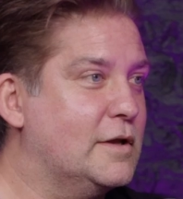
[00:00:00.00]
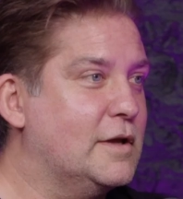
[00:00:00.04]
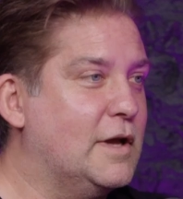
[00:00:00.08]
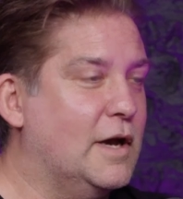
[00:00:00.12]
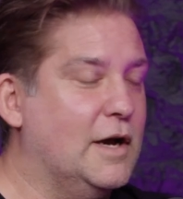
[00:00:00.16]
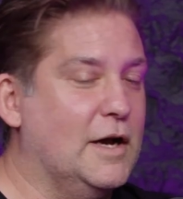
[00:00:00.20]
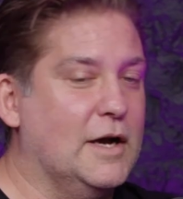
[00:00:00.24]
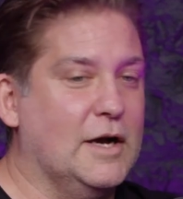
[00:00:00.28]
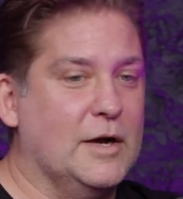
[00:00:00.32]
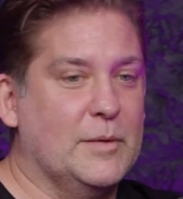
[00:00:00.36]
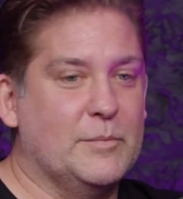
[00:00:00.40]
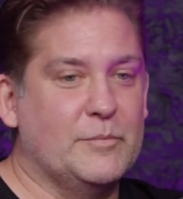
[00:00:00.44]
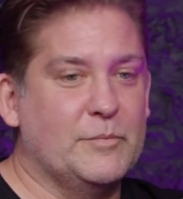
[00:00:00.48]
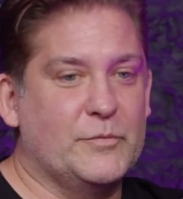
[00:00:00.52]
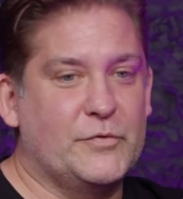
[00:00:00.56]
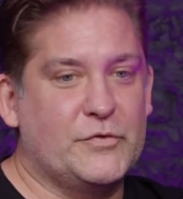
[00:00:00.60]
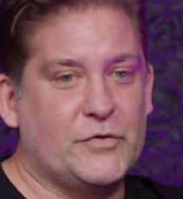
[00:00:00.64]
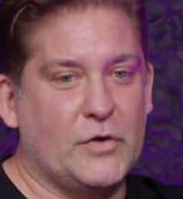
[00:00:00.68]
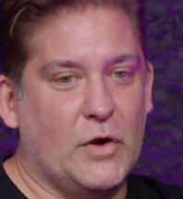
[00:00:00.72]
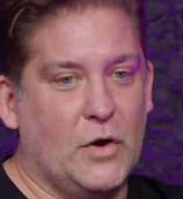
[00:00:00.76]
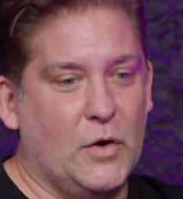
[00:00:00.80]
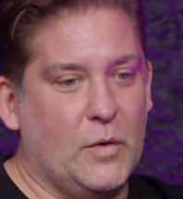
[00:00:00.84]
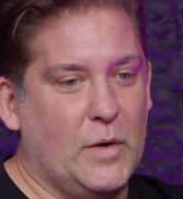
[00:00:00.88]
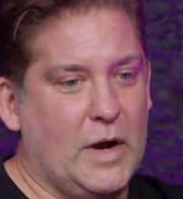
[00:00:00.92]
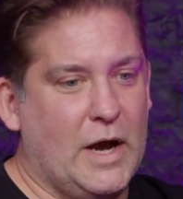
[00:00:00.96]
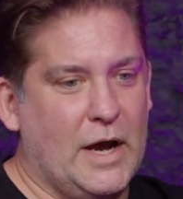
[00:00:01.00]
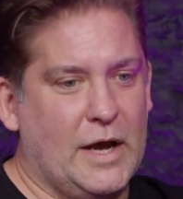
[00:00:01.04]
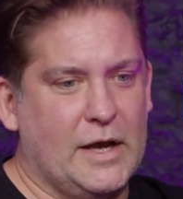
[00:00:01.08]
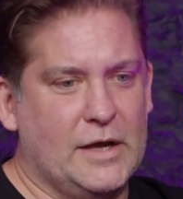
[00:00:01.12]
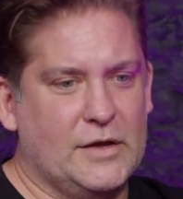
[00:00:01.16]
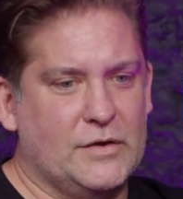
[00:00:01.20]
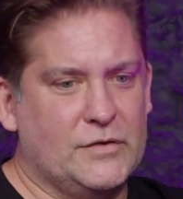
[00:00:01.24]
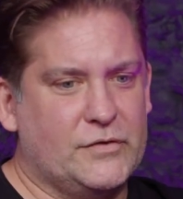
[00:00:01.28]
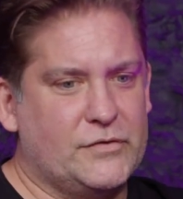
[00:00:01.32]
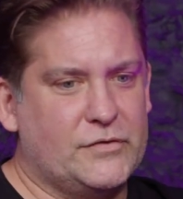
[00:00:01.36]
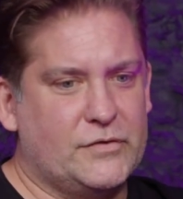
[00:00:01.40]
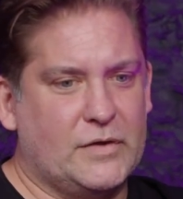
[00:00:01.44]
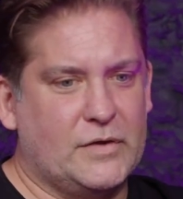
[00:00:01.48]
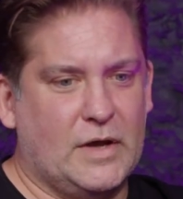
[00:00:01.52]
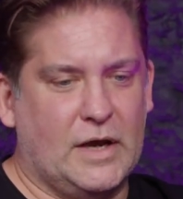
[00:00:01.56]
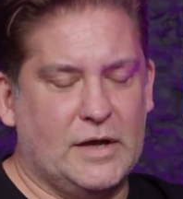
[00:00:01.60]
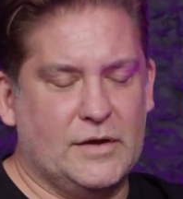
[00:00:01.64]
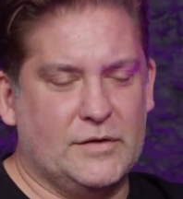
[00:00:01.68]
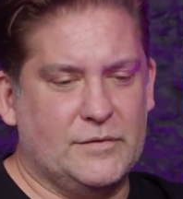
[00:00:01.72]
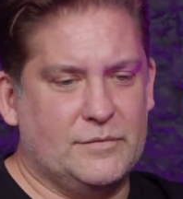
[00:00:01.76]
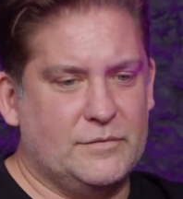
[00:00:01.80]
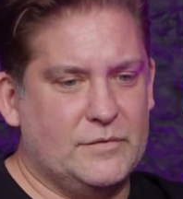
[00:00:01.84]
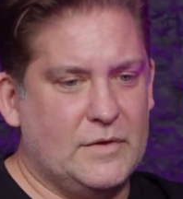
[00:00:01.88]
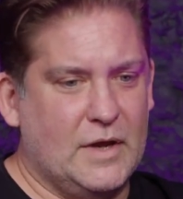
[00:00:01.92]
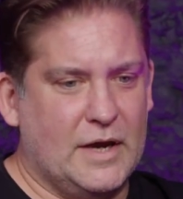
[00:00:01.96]
Um, so I,
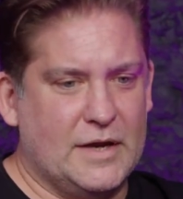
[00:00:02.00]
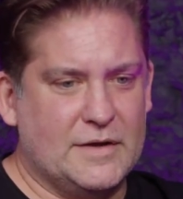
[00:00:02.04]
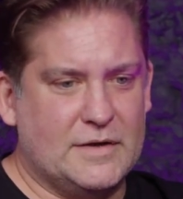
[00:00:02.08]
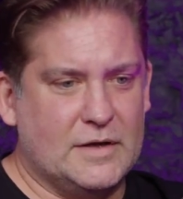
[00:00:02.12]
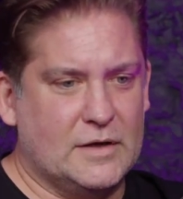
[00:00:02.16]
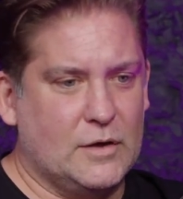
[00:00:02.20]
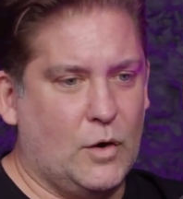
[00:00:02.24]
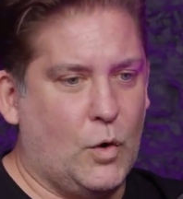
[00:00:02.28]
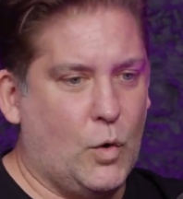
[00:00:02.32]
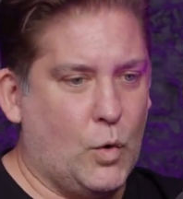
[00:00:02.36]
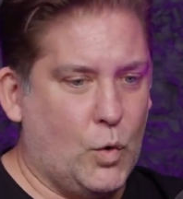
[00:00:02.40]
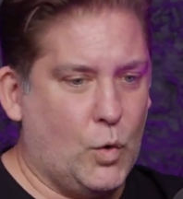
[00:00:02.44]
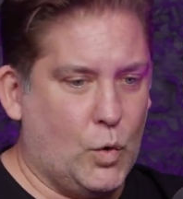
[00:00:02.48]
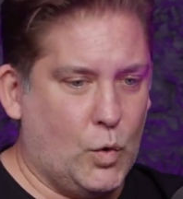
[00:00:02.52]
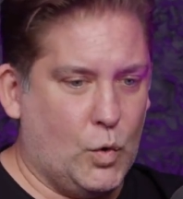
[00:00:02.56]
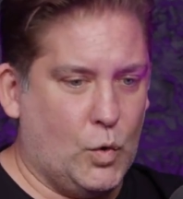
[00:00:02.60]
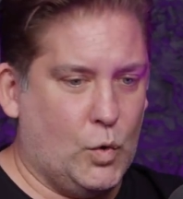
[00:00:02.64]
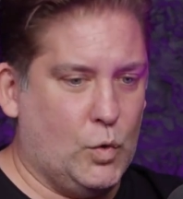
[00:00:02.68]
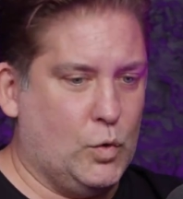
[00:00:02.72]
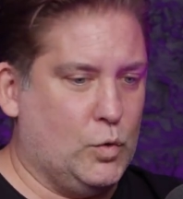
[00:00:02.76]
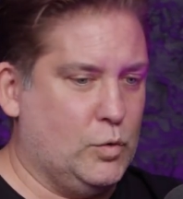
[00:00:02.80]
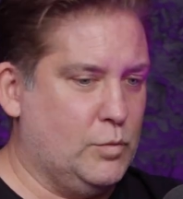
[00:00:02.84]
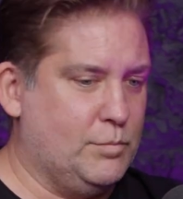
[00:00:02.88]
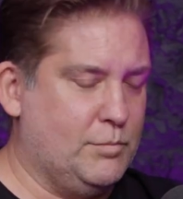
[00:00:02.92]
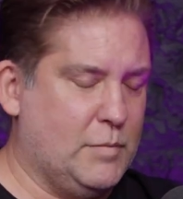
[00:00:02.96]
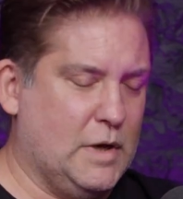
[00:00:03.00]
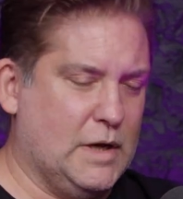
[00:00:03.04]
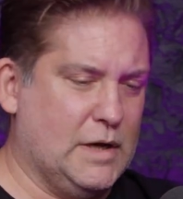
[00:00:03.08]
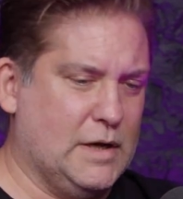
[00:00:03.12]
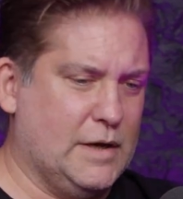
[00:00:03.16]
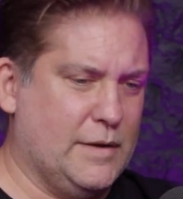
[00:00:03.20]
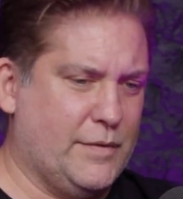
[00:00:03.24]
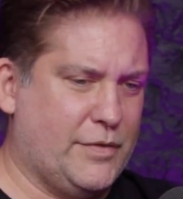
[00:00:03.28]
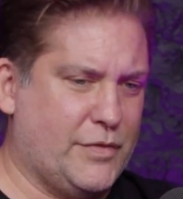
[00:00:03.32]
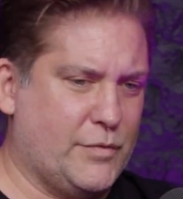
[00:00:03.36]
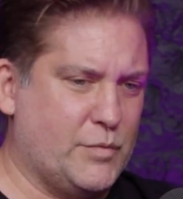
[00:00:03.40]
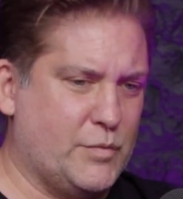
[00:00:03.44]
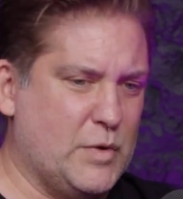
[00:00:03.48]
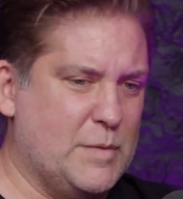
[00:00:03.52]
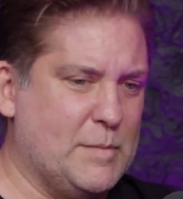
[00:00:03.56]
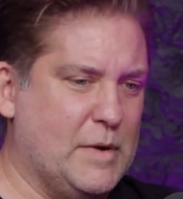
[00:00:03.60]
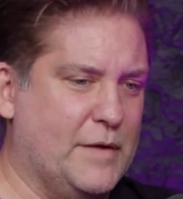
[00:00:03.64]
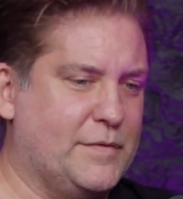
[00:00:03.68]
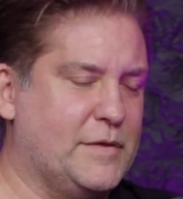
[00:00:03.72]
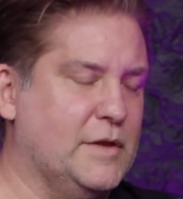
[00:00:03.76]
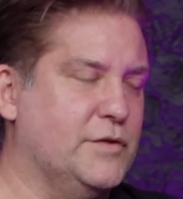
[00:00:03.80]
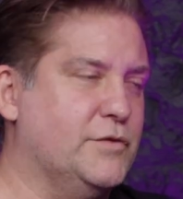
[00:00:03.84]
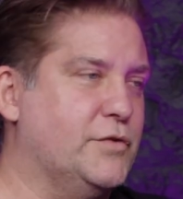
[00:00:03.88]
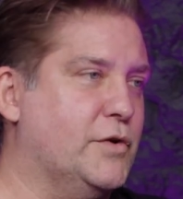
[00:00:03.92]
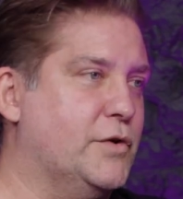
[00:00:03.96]
I I did a whole uh, three
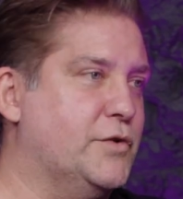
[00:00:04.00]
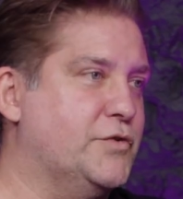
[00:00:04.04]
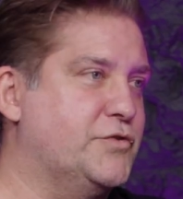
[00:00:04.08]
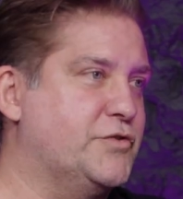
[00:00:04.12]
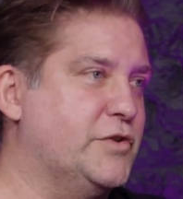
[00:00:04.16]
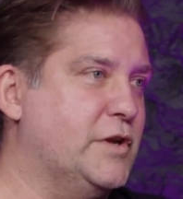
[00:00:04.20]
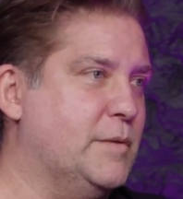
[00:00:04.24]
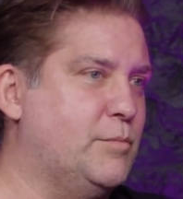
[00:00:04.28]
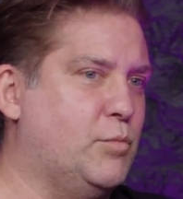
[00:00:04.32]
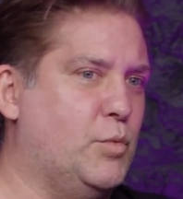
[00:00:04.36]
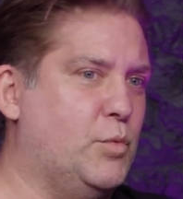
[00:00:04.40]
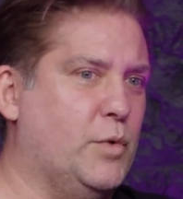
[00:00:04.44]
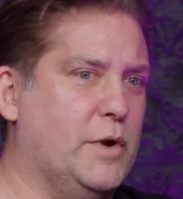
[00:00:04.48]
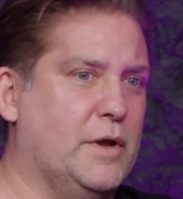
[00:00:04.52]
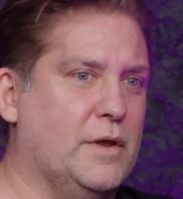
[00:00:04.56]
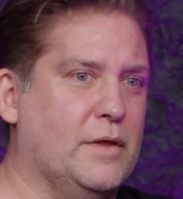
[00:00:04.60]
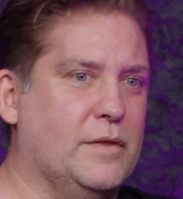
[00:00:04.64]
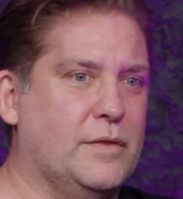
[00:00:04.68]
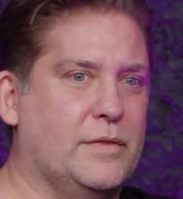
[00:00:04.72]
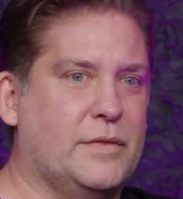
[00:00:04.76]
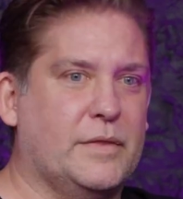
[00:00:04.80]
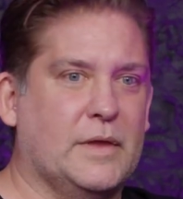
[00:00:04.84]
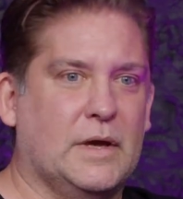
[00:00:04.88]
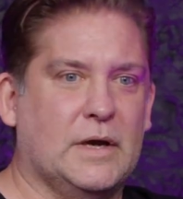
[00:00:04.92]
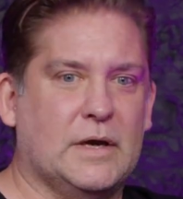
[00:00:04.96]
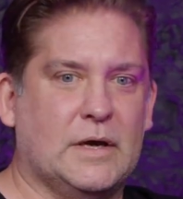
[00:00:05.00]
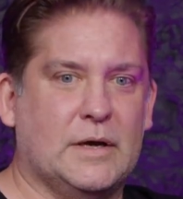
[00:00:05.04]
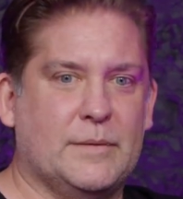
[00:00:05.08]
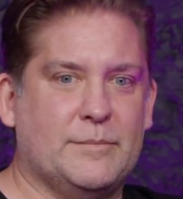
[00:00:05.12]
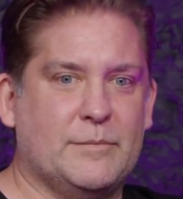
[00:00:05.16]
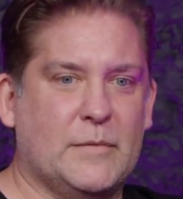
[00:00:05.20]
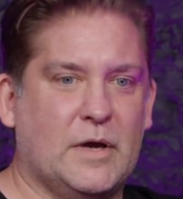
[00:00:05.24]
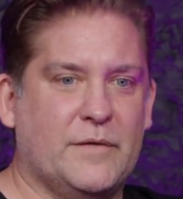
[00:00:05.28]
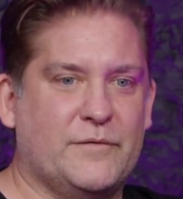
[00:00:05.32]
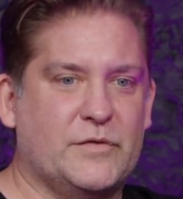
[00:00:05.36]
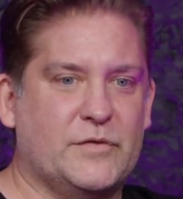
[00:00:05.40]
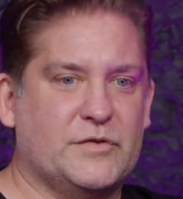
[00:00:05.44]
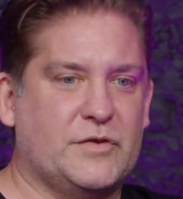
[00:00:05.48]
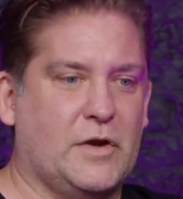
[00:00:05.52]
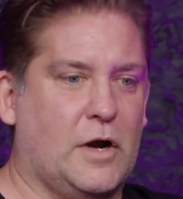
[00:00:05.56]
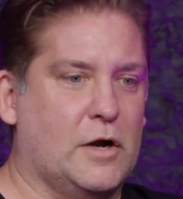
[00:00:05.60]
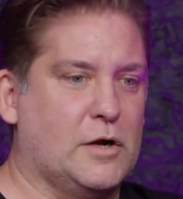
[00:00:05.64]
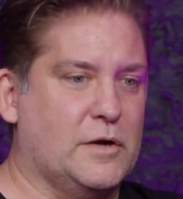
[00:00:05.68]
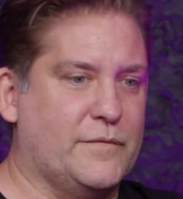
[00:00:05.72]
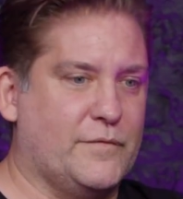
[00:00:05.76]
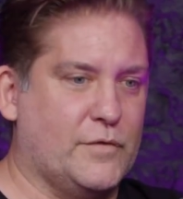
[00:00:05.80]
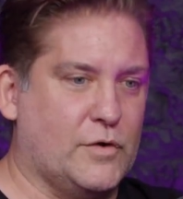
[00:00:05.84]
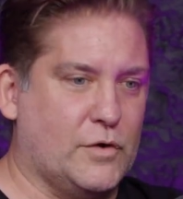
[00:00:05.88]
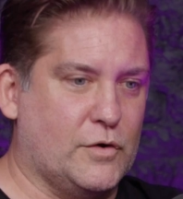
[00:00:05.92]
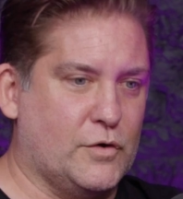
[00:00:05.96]
month internship with um, a
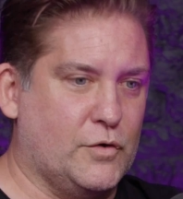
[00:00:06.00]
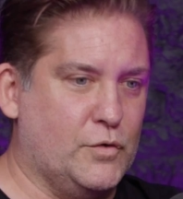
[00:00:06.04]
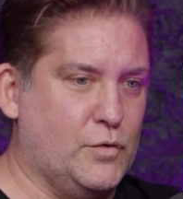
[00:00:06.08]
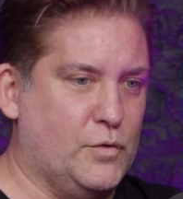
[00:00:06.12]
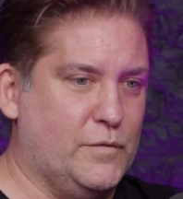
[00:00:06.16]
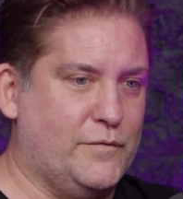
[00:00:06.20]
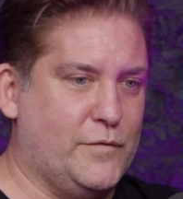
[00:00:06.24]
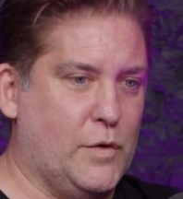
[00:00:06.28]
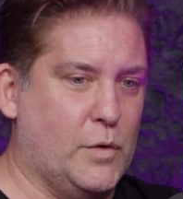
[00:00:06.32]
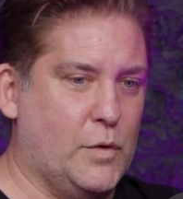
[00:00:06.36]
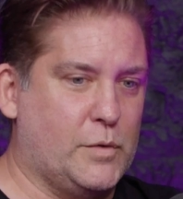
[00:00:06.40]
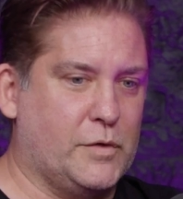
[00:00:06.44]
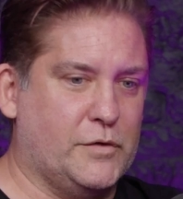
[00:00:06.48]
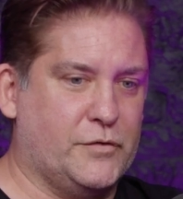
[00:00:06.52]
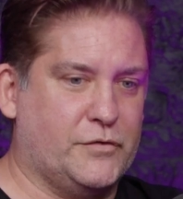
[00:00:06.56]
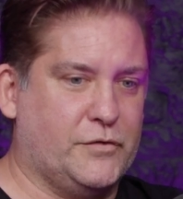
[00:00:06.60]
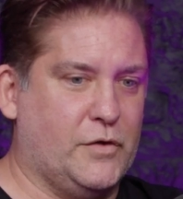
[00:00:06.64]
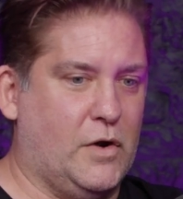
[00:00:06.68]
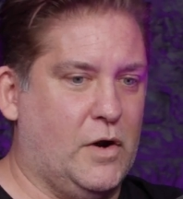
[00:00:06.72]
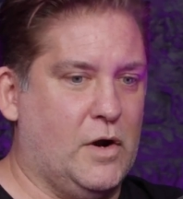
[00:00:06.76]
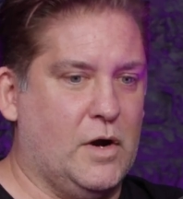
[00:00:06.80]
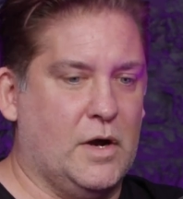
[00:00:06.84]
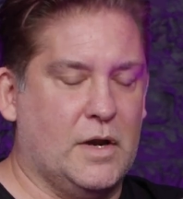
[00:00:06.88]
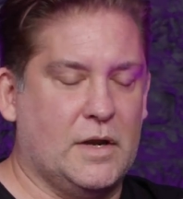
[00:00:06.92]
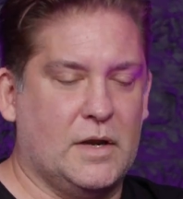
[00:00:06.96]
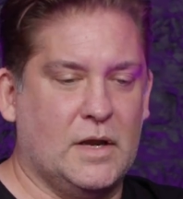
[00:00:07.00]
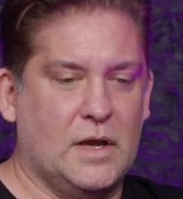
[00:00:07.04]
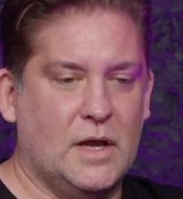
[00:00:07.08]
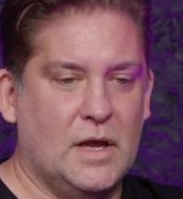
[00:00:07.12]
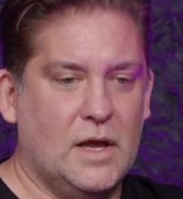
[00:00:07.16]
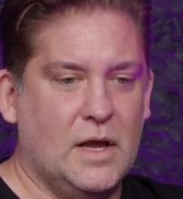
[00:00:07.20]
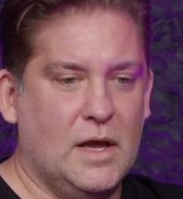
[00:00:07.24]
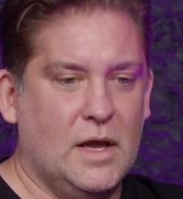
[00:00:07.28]
photographer who focused on